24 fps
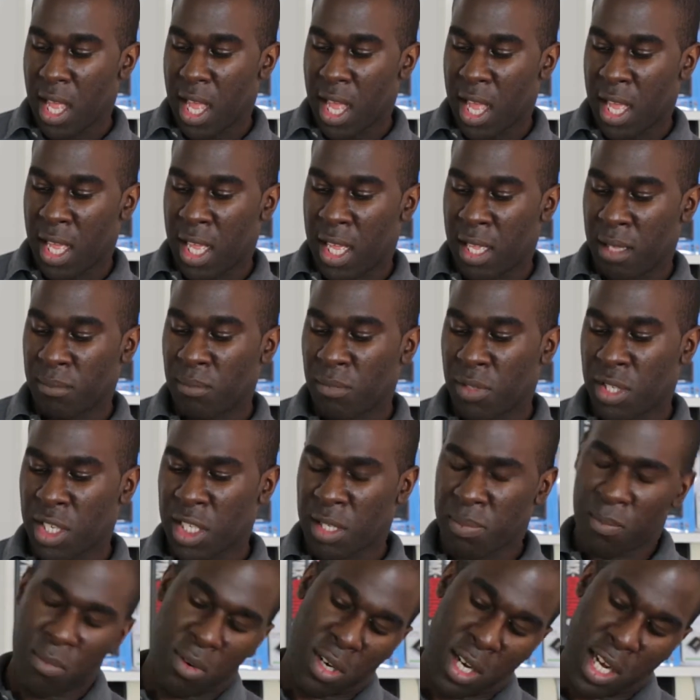Um,
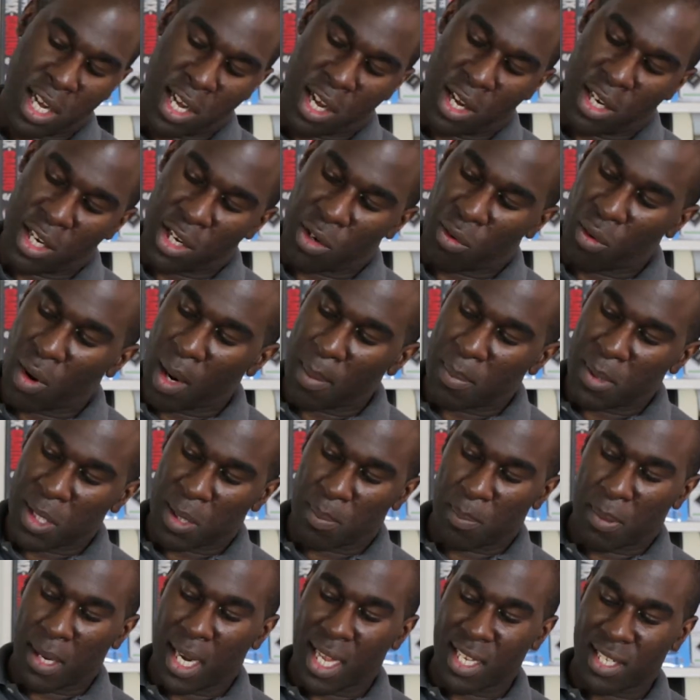just my only gripe is
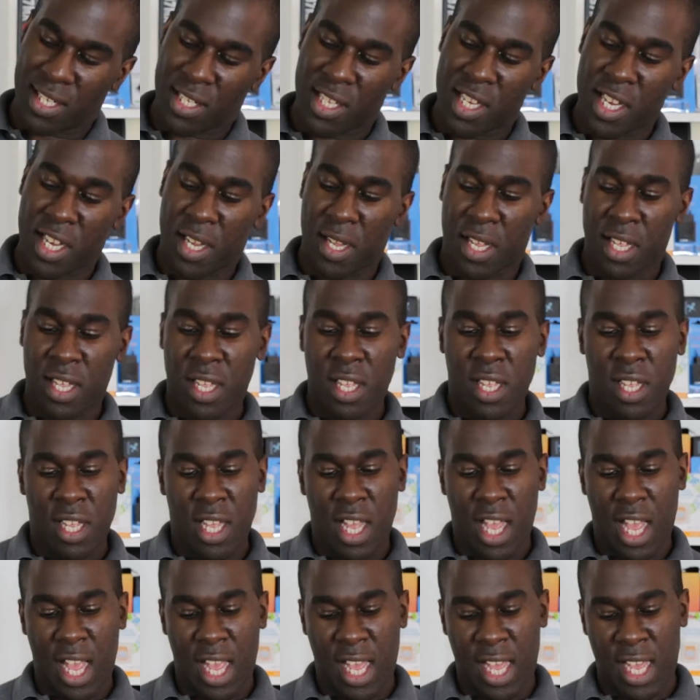plastic
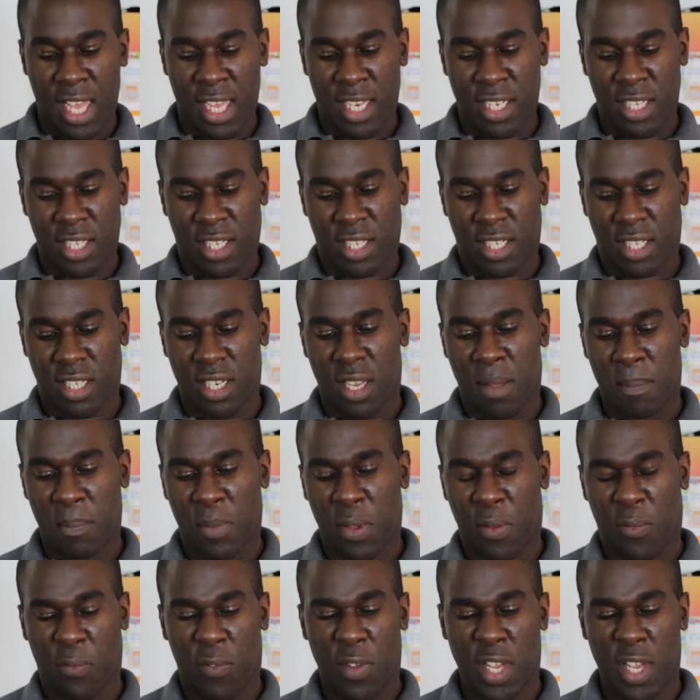and I'm just